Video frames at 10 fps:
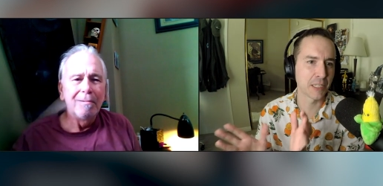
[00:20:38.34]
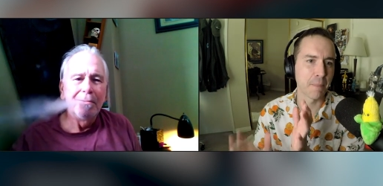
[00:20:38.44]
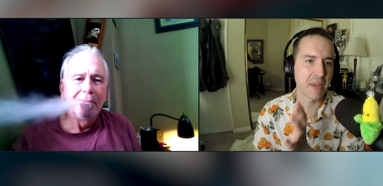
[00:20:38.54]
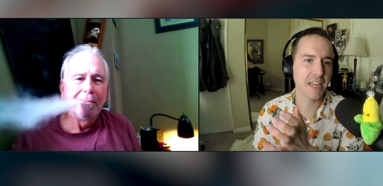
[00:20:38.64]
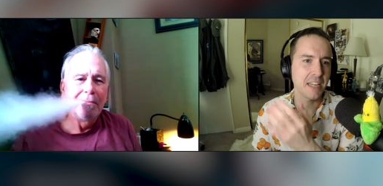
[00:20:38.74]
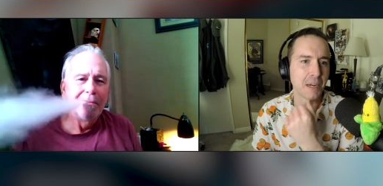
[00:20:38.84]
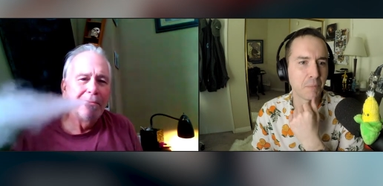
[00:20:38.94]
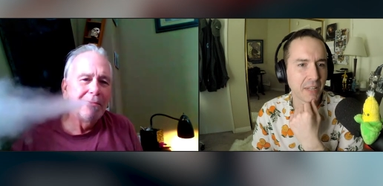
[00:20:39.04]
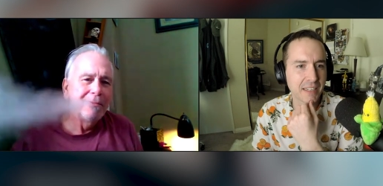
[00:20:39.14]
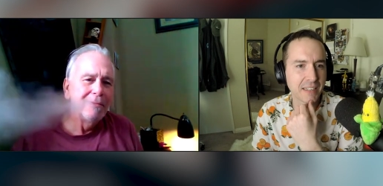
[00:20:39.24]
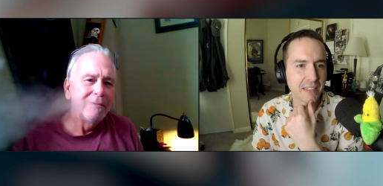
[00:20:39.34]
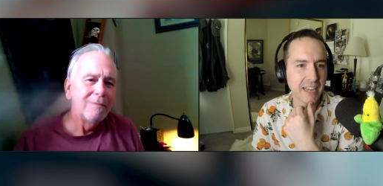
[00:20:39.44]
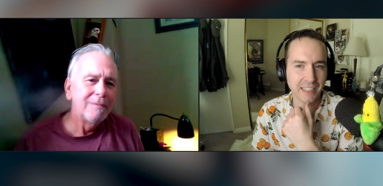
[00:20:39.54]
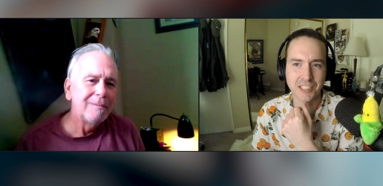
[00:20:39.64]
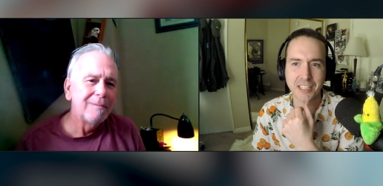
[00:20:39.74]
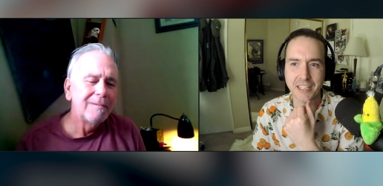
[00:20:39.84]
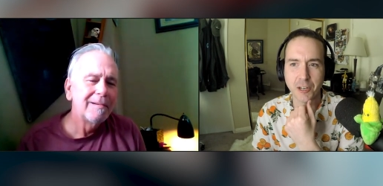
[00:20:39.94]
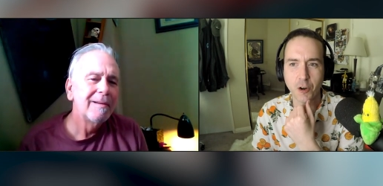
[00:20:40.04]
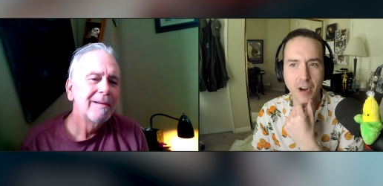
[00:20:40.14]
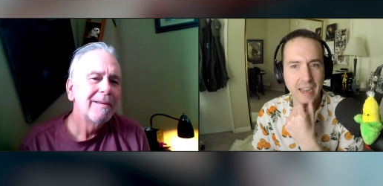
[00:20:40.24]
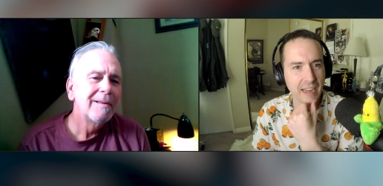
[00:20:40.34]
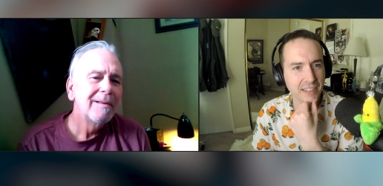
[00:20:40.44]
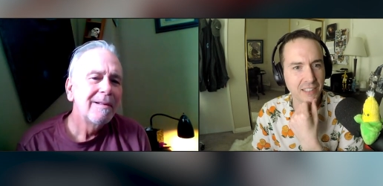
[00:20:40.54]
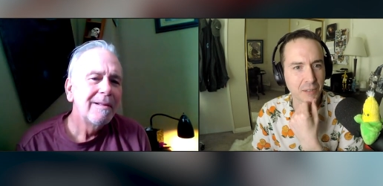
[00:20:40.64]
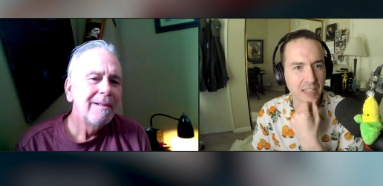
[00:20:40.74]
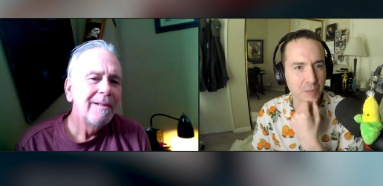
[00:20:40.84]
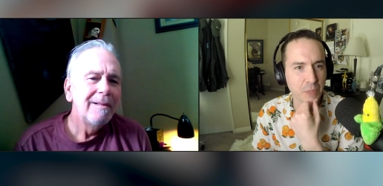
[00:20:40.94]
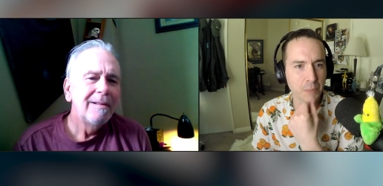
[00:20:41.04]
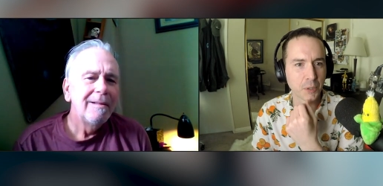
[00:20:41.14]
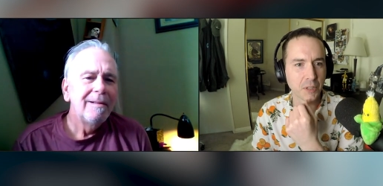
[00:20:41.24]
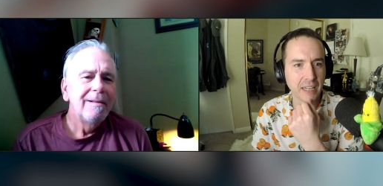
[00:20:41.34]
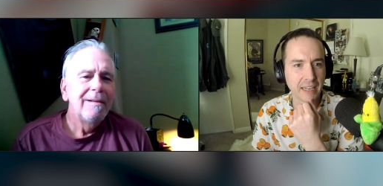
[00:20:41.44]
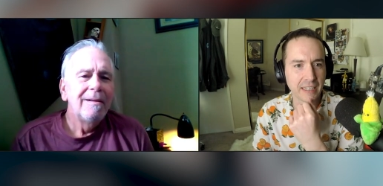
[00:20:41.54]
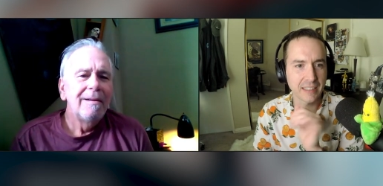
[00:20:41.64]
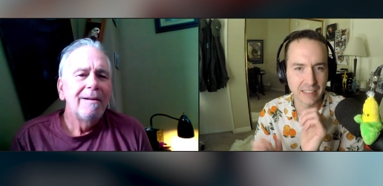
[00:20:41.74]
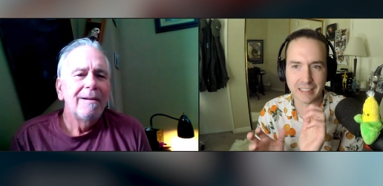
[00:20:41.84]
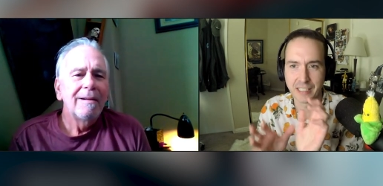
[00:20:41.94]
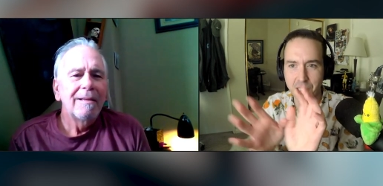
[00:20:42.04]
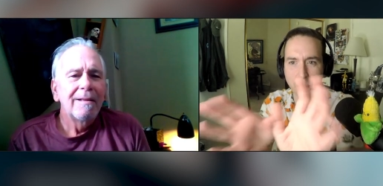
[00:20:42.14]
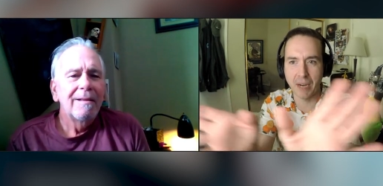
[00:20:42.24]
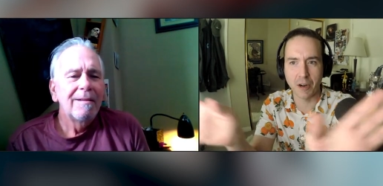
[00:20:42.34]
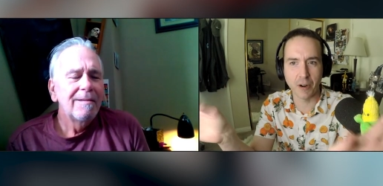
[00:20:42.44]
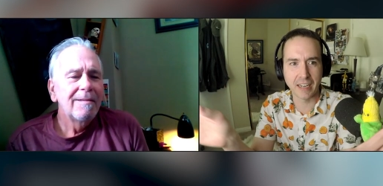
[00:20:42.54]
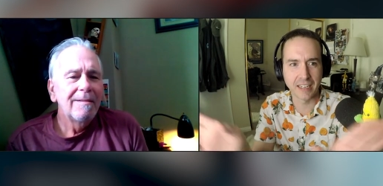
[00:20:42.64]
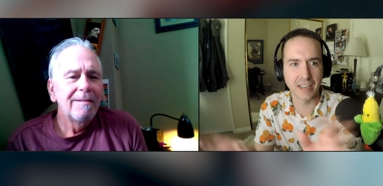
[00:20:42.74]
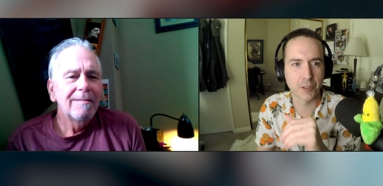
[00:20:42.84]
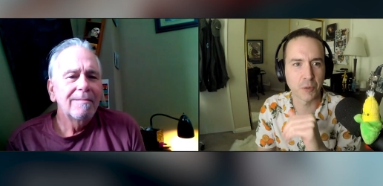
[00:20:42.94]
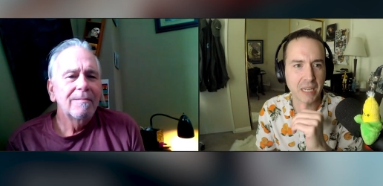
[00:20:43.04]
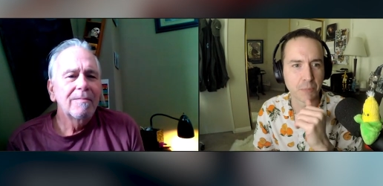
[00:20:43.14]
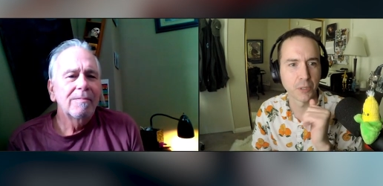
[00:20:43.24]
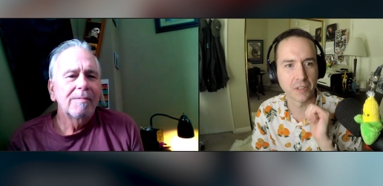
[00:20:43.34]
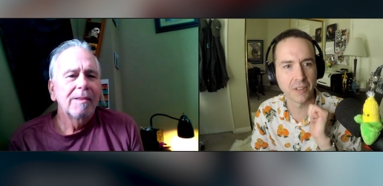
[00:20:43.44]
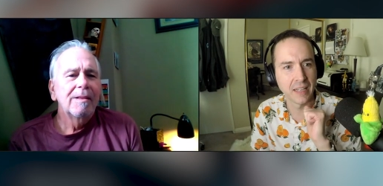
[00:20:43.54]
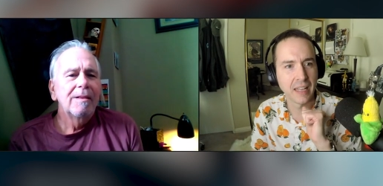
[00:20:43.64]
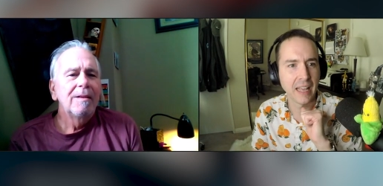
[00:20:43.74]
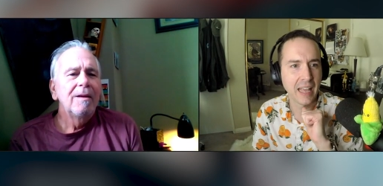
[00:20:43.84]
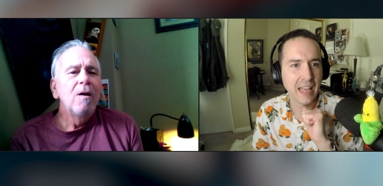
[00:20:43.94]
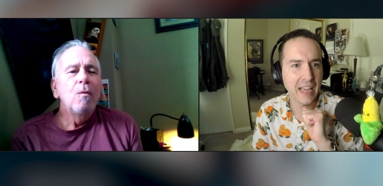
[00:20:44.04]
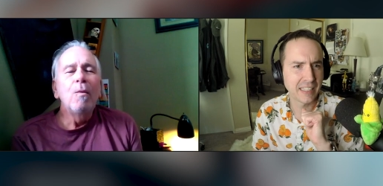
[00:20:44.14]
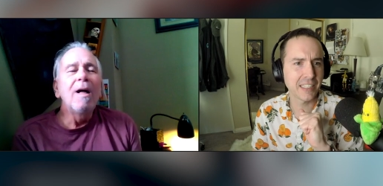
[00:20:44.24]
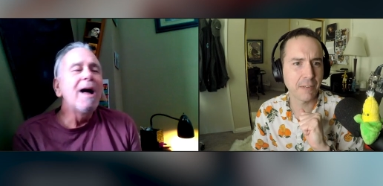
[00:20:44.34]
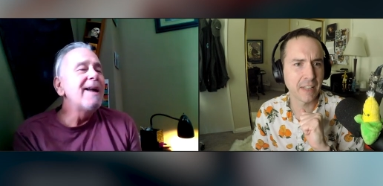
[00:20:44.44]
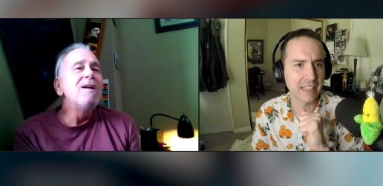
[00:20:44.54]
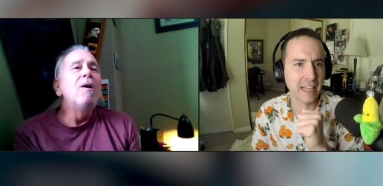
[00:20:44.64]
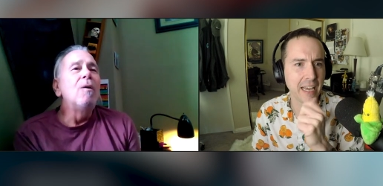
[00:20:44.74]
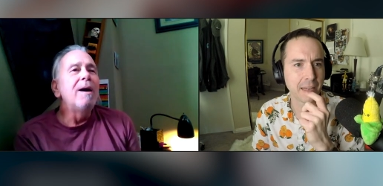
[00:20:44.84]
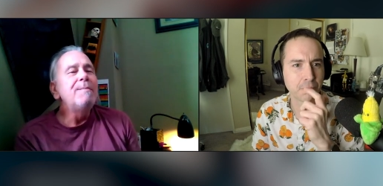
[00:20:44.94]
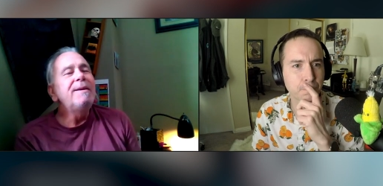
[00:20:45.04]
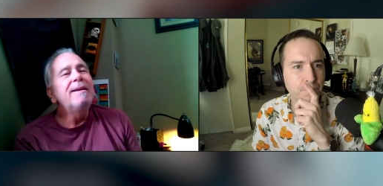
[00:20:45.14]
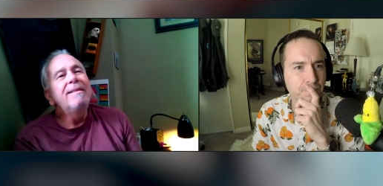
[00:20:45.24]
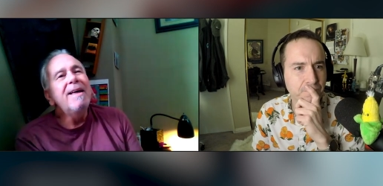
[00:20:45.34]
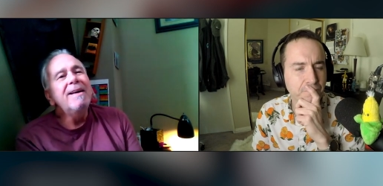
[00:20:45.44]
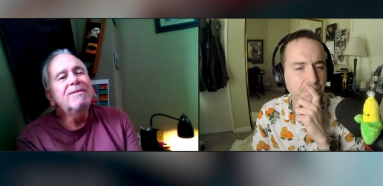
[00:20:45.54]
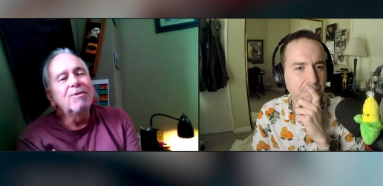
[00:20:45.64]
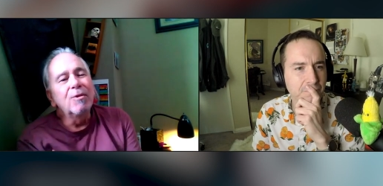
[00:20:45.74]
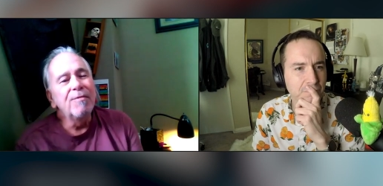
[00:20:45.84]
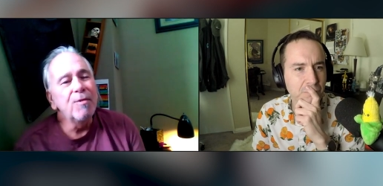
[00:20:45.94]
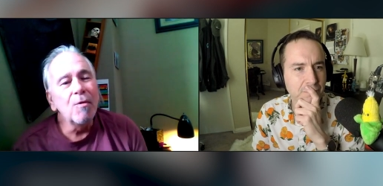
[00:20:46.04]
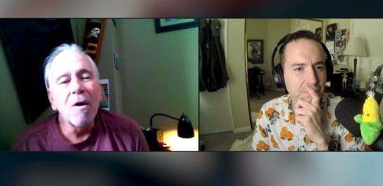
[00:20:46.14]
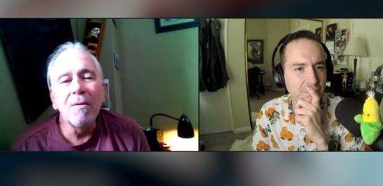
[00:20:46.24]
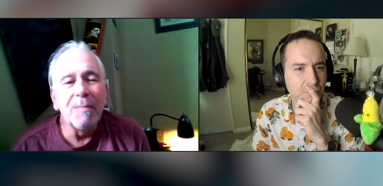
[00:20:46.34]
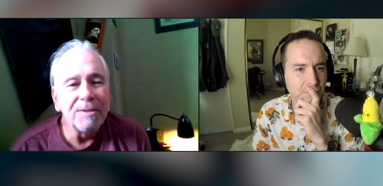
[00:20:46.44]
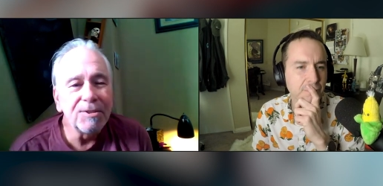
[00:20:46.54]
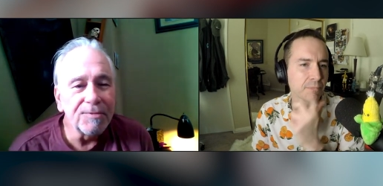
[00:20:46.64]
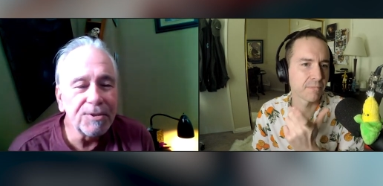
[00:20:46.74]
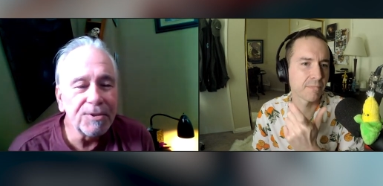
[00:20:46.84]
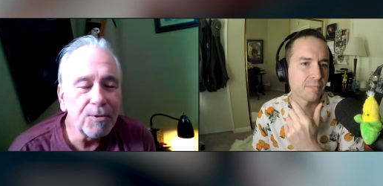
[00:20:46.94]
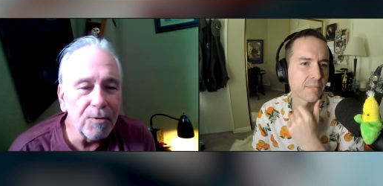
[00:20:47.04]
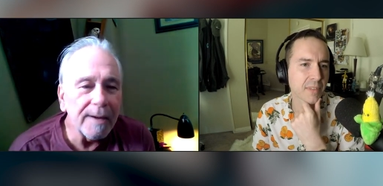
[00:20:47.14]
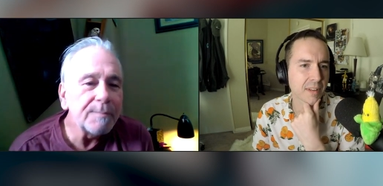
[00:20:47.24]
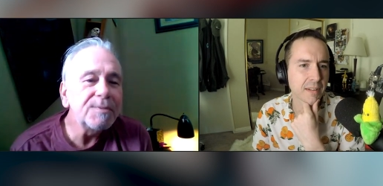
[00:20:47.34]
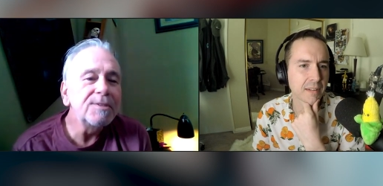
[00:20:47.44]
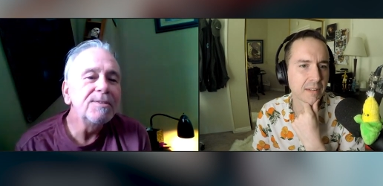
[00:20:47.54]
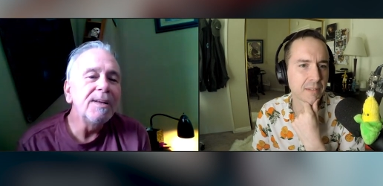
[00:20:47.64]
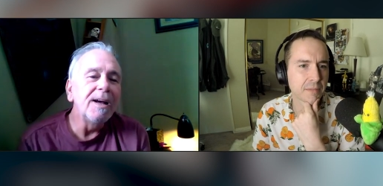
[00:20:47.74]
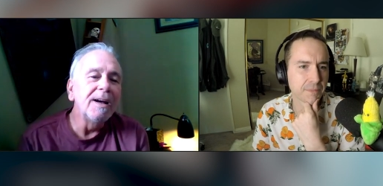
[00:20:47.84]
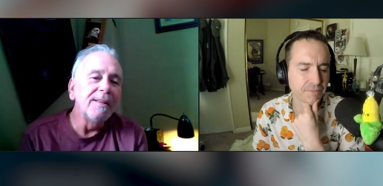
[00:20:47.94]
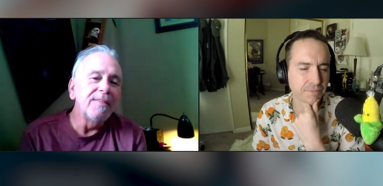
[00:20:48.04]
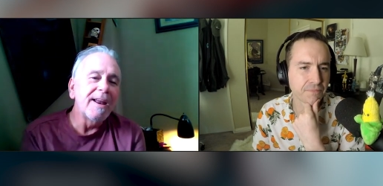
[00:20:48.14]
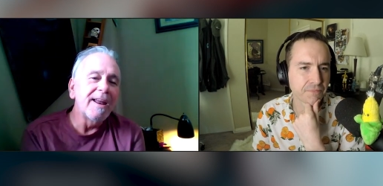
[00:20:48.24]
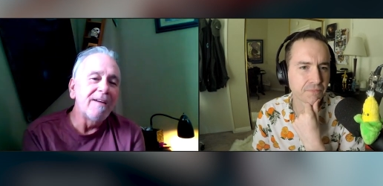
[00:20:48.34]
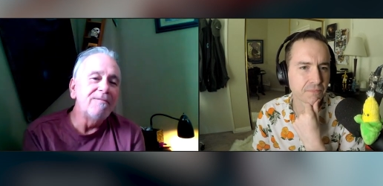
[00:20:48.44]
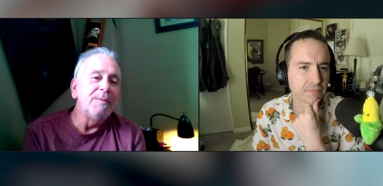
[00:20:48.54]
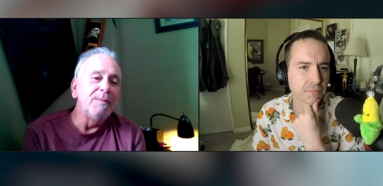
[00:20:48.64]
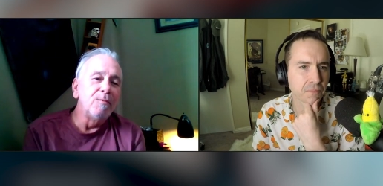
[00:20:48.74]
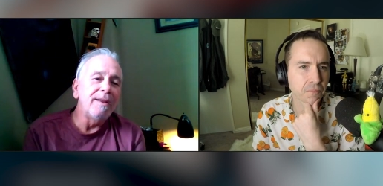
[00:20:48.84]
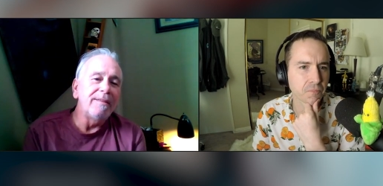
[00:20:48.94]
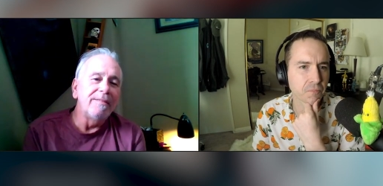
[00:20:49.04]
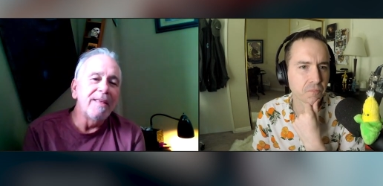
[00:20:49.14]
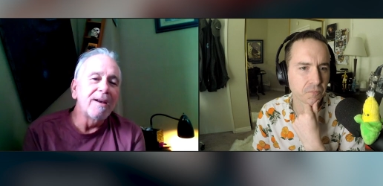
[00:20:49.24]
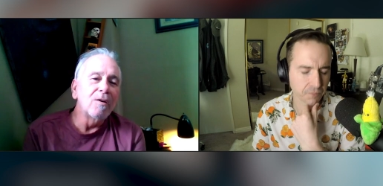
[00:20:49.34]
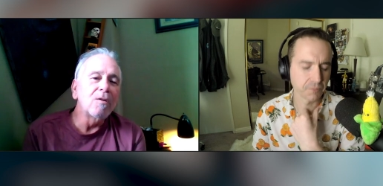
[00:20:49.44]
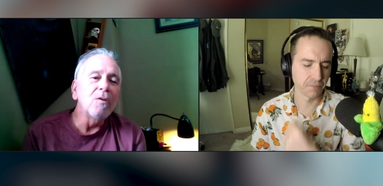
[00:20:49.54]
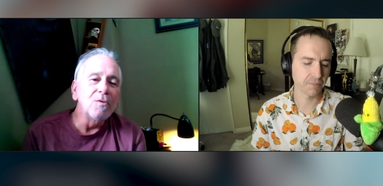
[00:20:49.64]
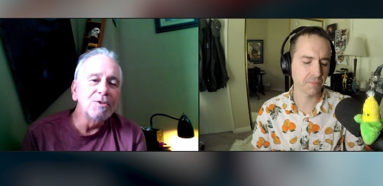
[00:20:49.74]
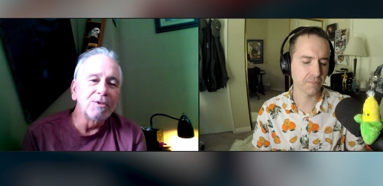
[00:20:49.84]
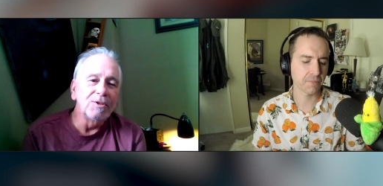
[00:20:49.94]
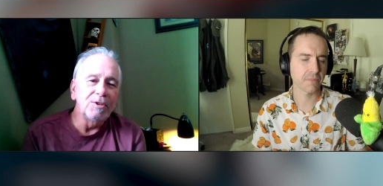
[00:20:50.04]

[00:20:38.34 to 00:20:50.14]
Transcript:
Speaker 1: to makeup, like necks getting cracked and like people like disappearing into other people
Speaker 2: and stuff well, like I that. Well, I know. I mean, and that's sort of, there are a bunch of scripts Uh, that have been written that are closer